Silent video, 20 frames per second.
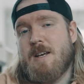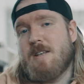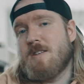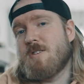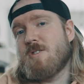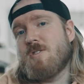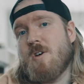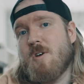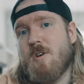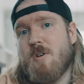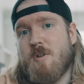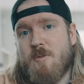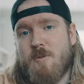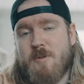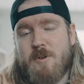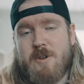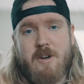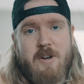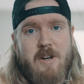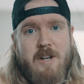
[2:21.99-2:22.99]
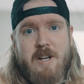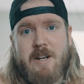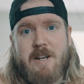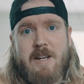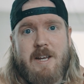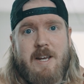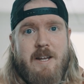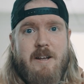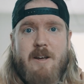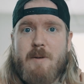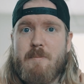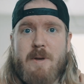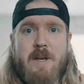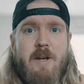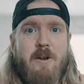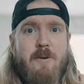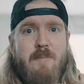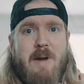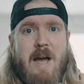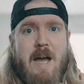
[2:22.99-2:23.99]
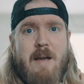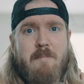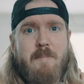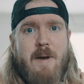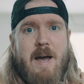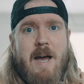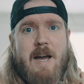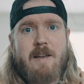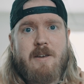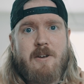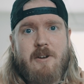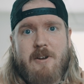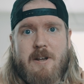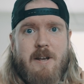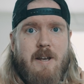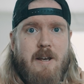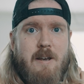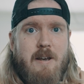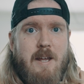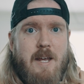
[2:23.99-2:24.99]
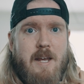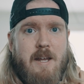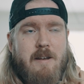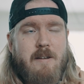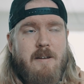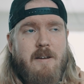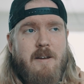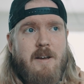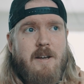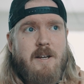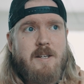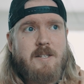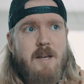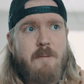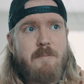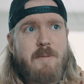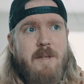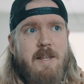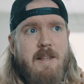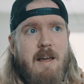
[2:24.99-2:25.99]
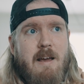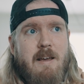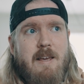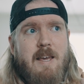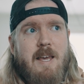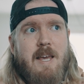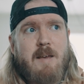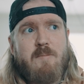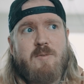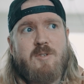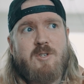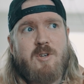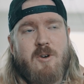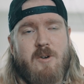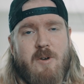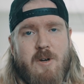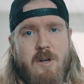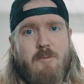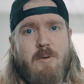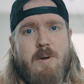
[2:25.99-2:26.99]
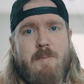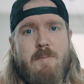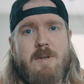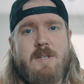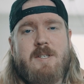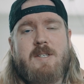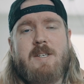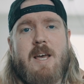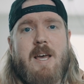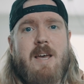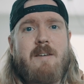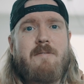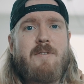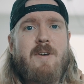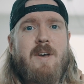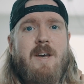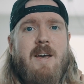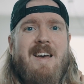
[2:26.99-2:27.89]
so you're gonna need a bigger backpack, you're gonna need something that keeps your equipment safe